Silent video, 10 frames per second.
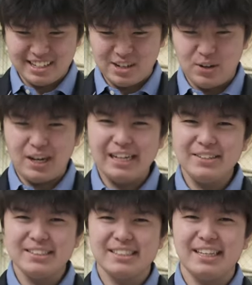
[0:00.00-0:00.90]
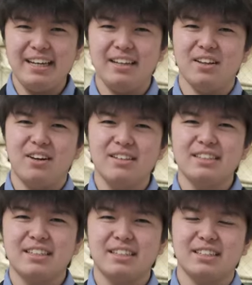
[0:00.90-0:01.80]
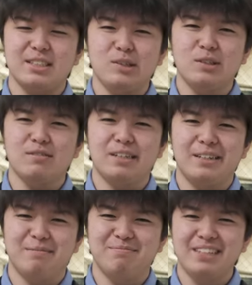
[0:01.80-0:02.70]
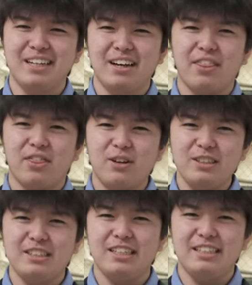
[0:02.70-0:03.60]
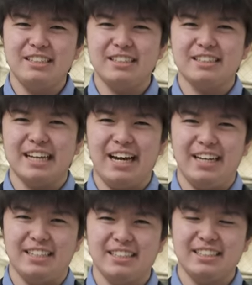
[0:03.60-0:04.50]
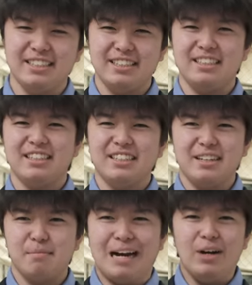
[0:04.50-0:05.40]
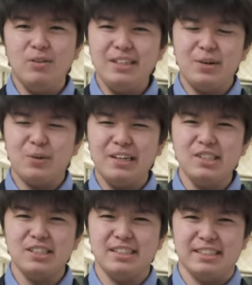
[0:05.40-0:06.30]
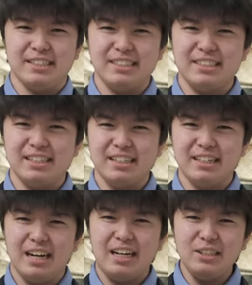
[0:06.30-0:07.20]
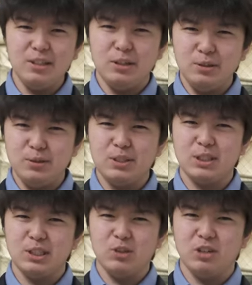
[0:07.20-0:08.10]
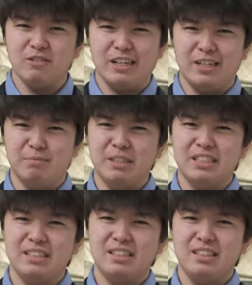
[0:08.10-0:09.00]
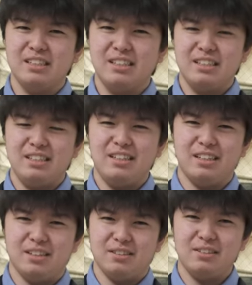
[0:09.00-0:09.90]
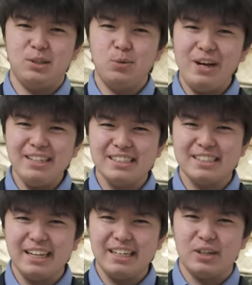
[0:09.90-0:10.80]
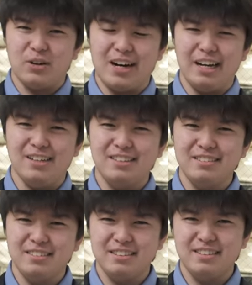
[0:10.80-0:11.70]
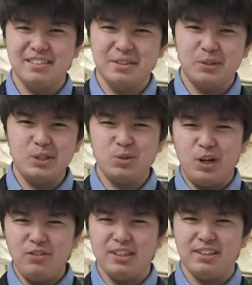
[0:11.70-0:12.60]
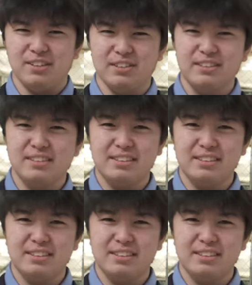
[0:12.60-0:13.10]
Ohio State lost against U of M 13-10. My only question is, how do you lose to U of M? You know, you're ranked 2nd, Ohio. What is wrong with you?